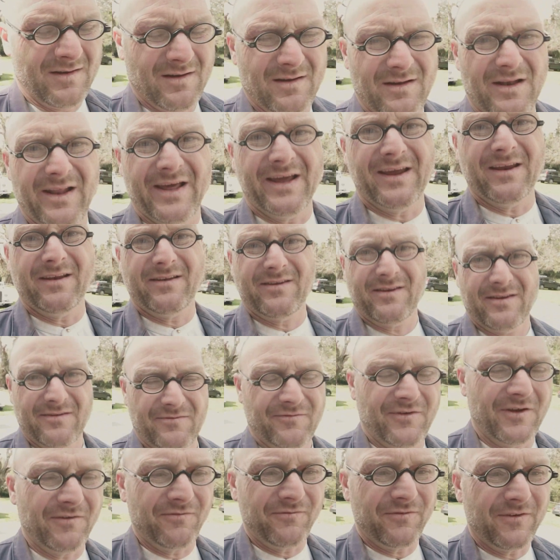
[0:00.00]
late
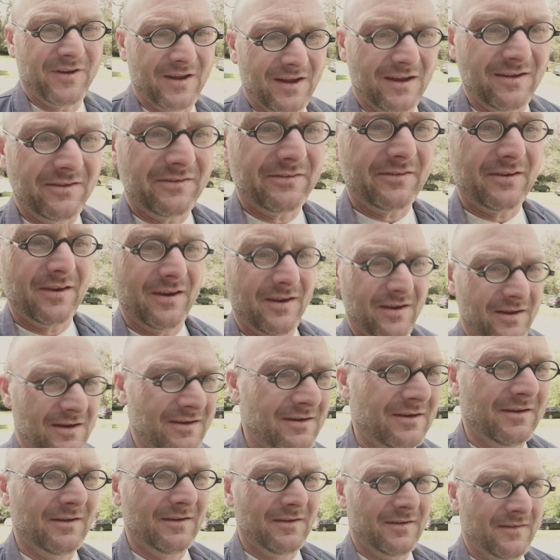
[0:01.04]
50s.
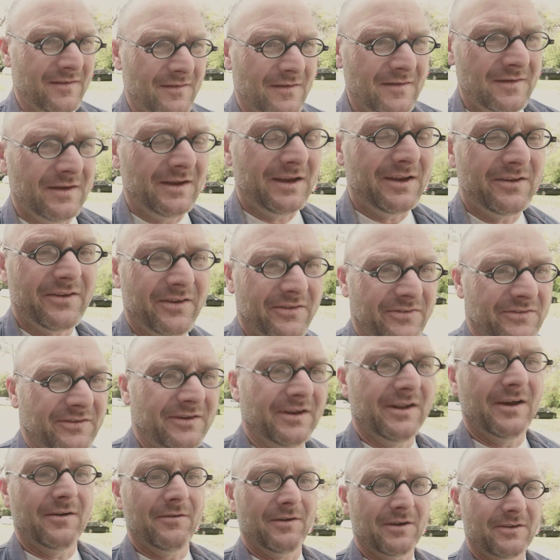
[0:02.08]
He doesn't know